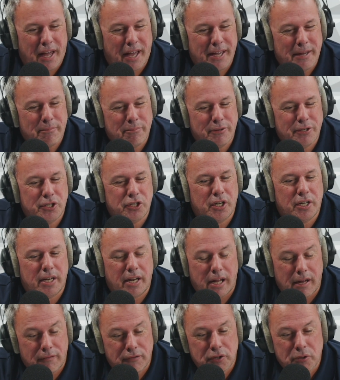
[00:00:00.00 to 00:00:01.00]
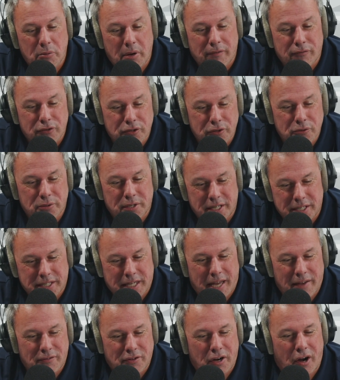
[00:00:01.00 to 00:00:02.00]
I appreciate it. If you ever do
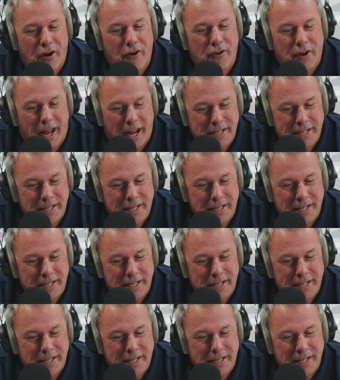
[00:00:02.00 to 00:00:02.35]
get Kevin Hart,